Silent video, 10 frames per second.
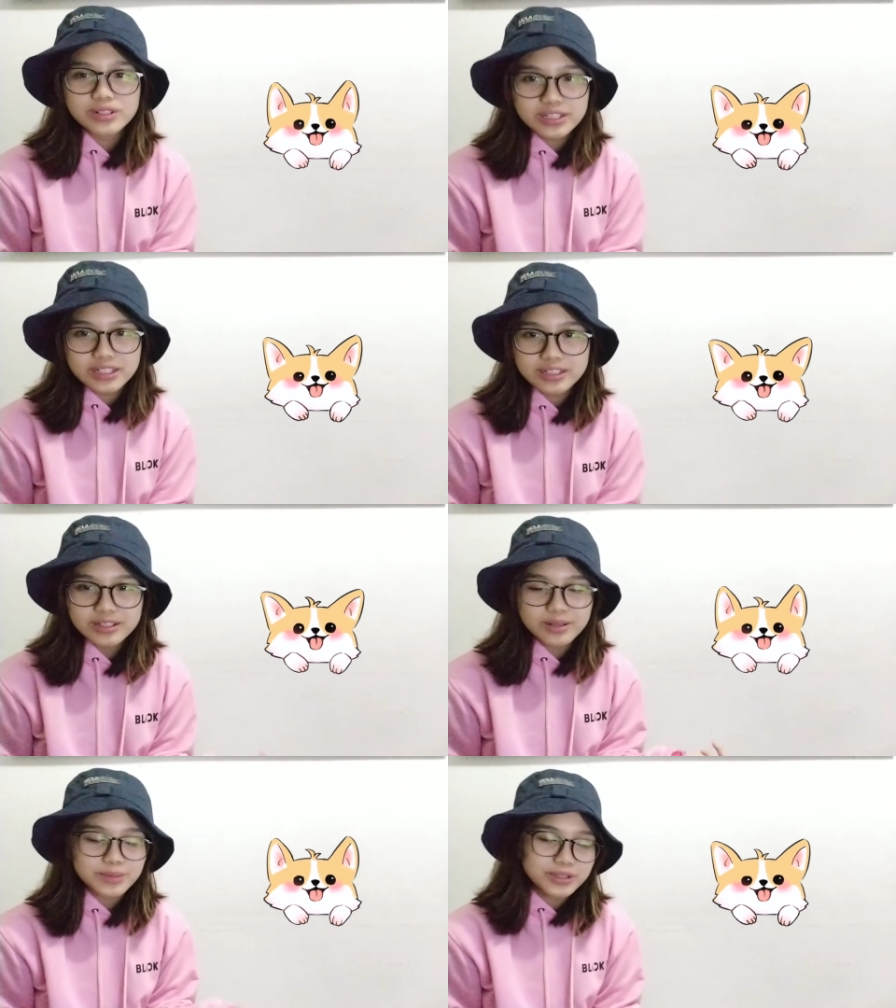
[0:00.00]

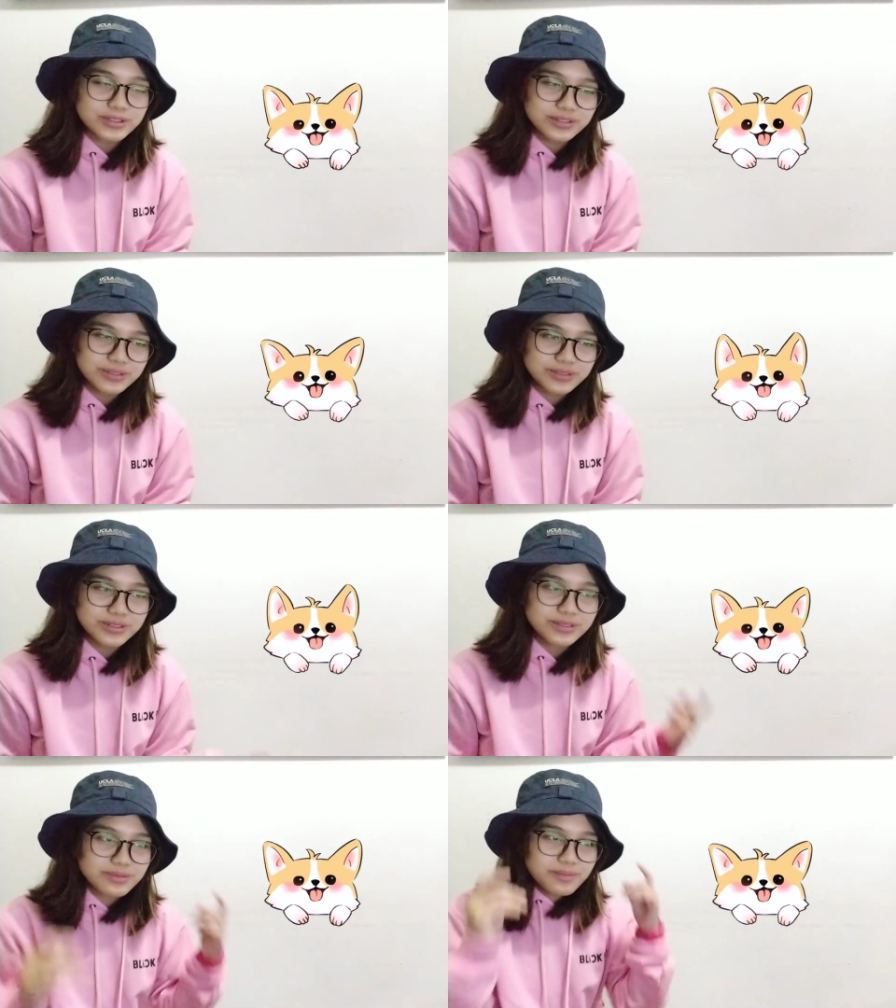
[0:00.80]
clean. Come on,
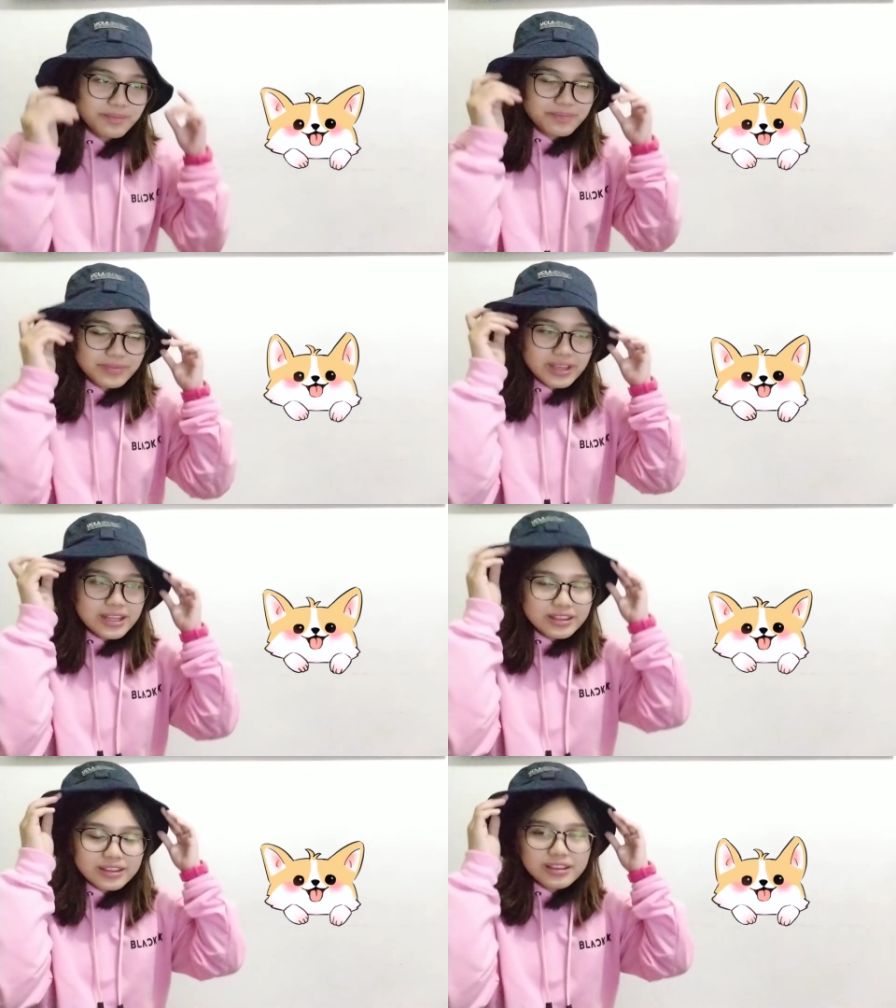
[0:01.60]
dude.
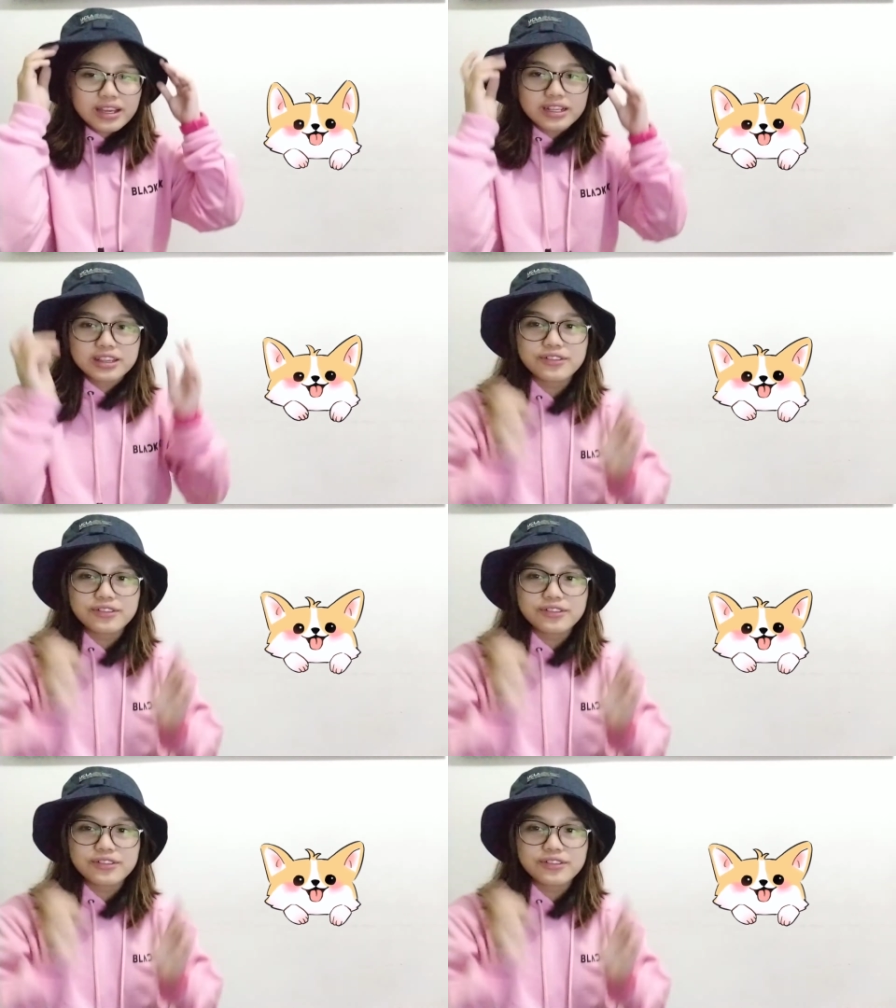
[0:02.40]
And like,